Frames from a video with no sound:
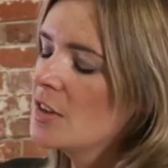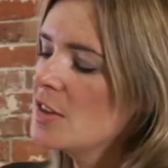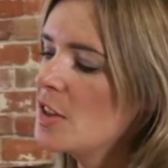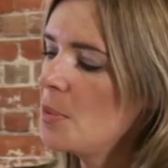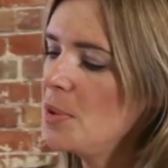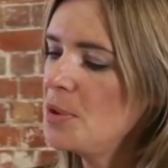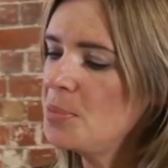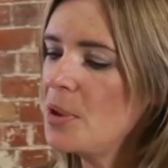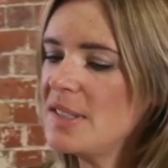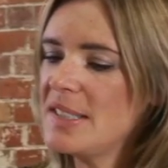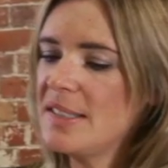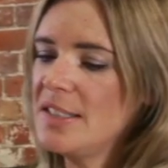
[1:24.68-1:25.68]
So with your
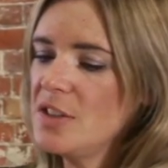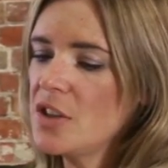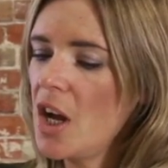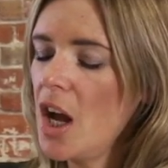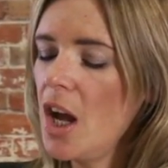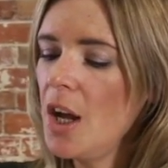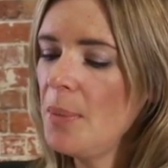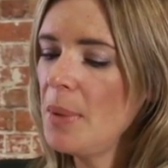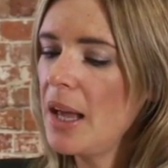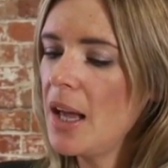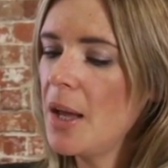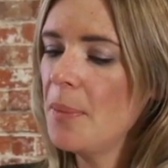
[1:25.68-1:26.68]
processing time,
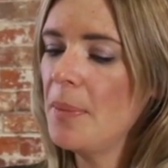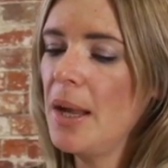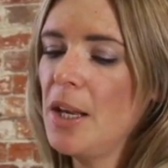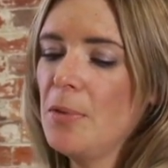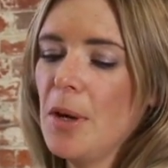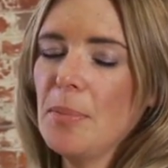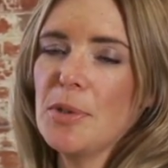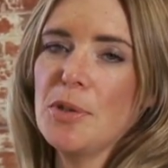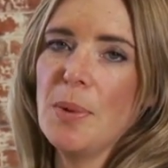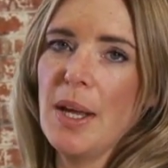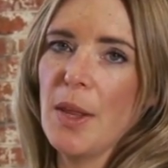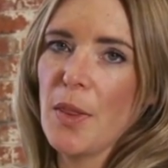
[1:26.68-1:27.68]
anywhere
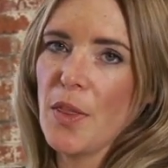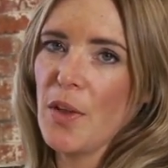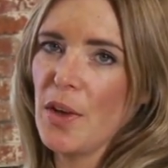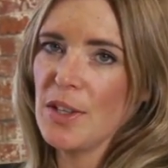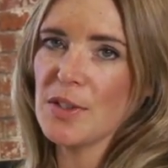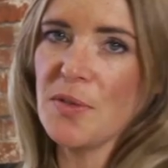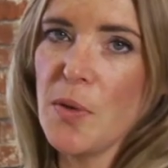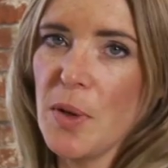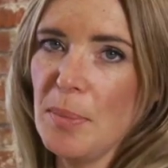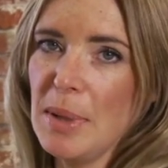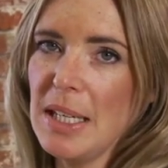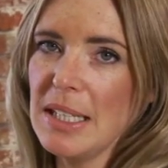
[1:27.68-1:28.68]
between 30 to
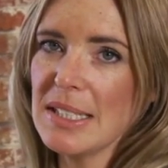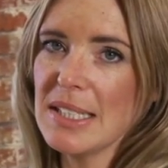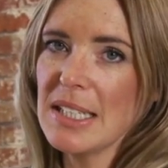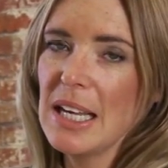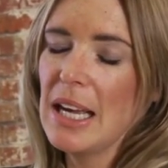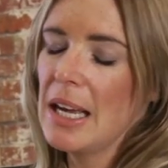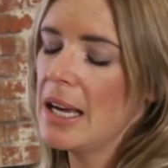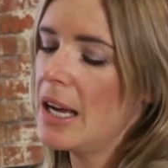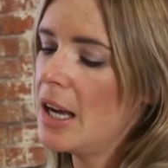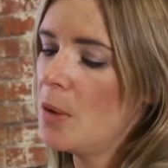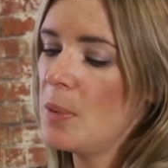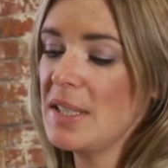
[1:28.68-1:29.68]
40 minutes.
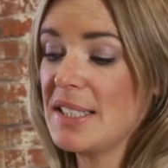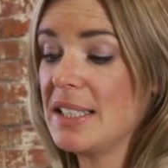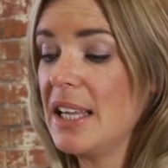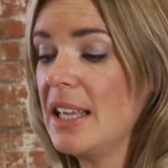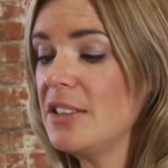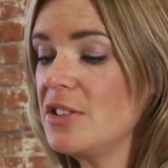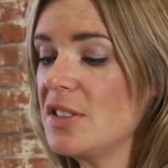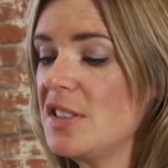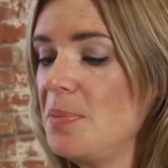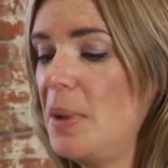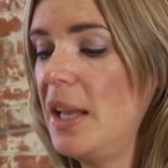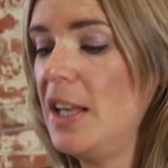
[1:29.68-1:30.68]
Once again, just
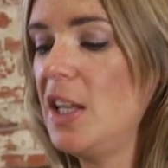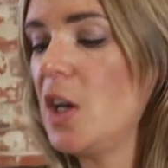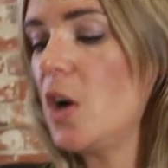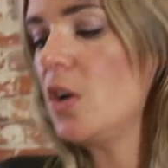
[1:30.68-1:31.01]
depending